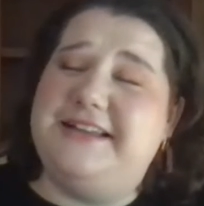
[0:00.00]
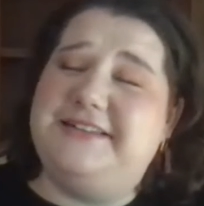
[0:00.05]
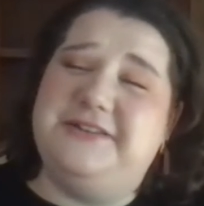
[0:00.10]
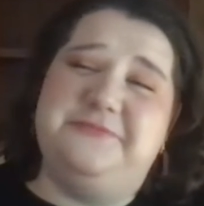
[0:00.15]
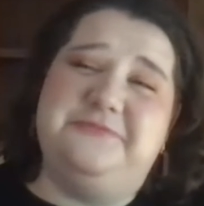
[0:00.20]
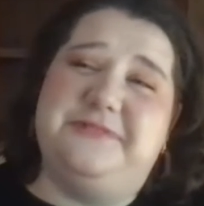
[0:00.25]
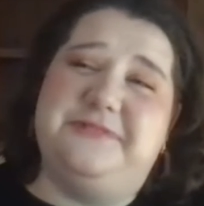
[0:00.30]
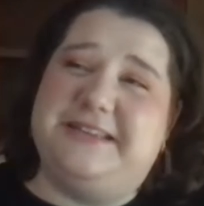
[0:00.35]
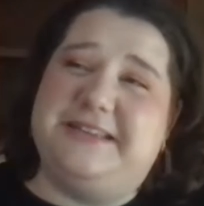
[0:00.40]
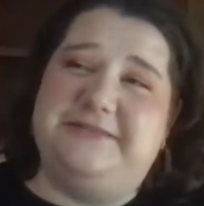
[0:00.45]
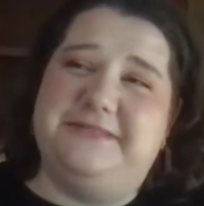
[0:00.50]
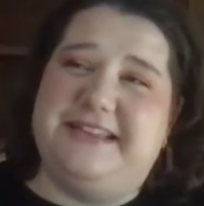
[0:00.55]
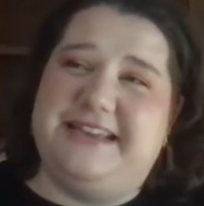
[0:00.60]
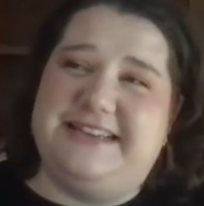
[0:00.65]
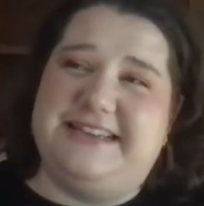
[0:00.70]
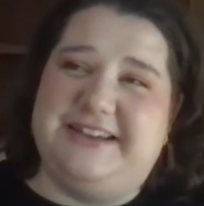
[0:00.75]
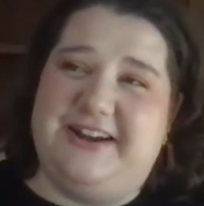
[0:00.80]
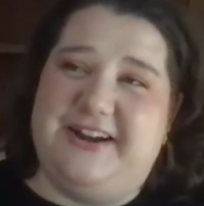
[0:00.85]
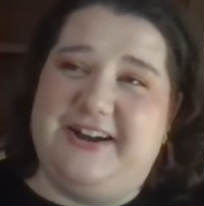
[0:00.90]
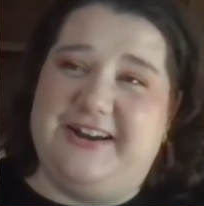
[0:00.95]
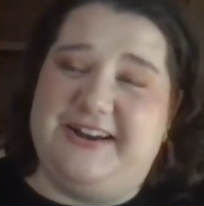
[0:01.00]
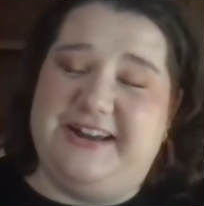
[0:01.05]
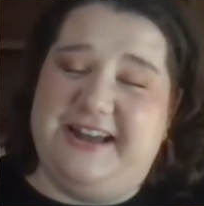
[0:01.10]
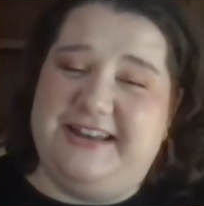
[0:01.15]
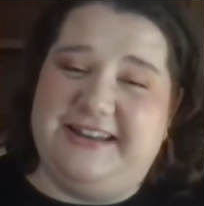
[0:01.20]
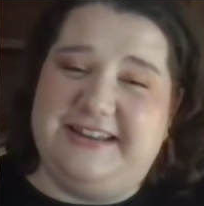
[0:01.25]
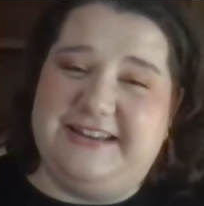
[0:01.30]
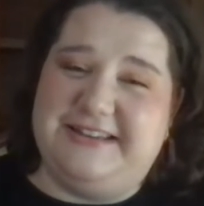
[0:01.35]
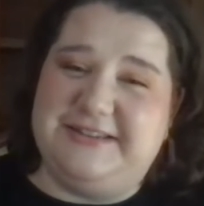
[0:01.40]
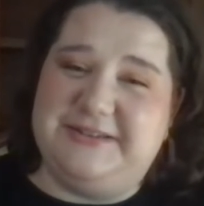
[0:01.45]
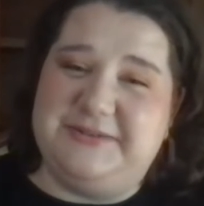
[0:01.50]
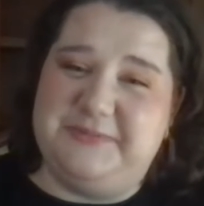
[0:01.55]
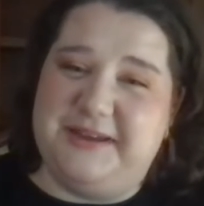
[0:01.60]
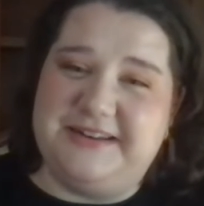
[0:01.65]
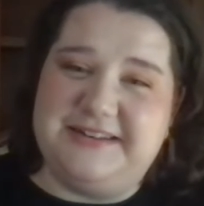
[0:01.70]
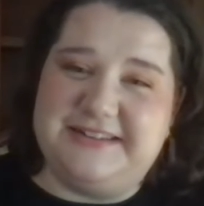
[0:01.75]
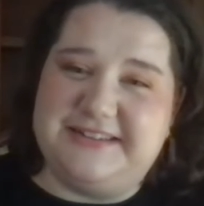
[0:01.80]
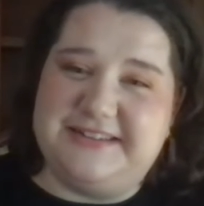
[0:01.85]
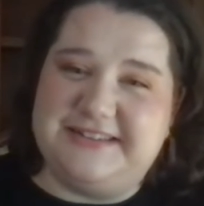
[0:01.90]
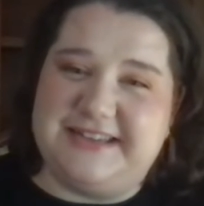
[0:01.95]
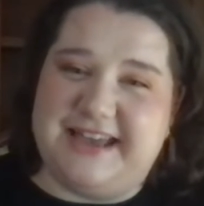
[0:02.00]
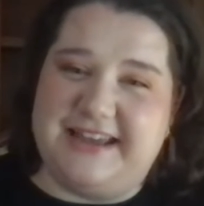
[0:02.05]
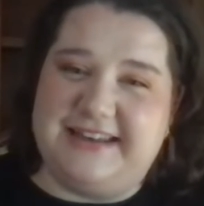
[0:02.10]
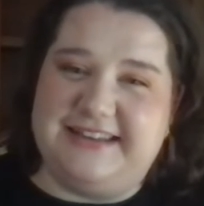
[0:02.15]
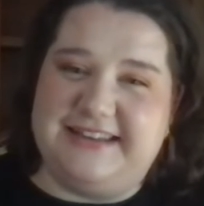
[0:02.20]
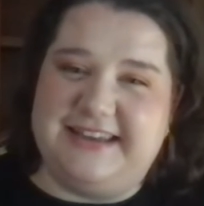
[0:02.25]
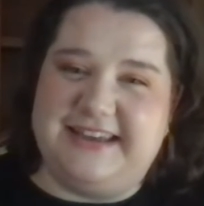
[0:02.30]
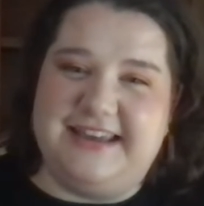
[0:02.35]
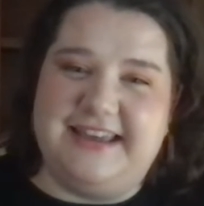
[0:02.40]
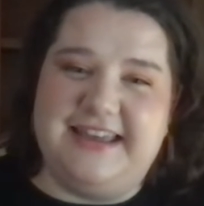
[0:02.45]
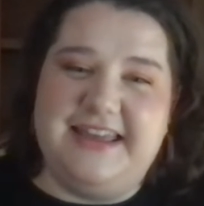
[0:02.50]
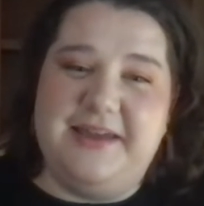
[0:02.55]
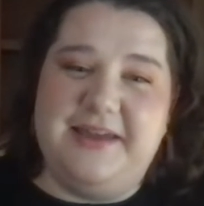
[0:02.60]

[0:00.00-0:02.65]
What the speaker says: don't really relate to Ariadne too much, sadly.